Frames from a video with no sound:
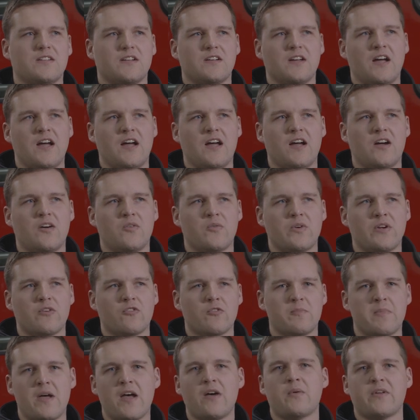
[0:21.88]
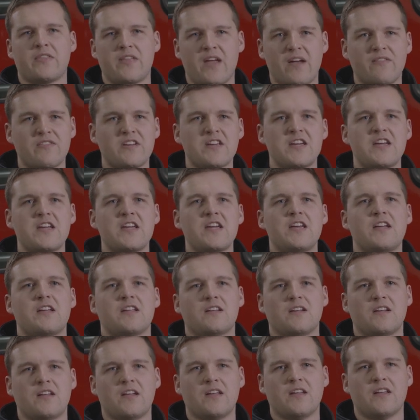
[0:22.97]
uh, we were met with heavy heat
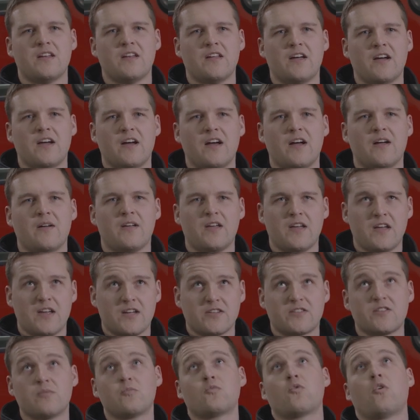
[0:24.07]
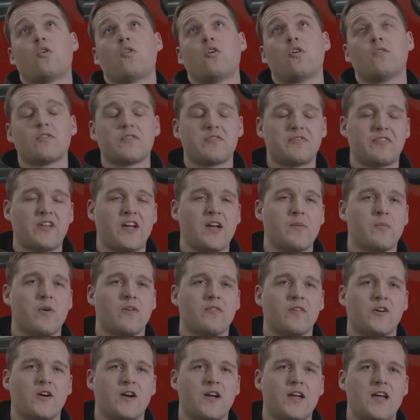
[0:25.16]
and uh, some rollover flame over our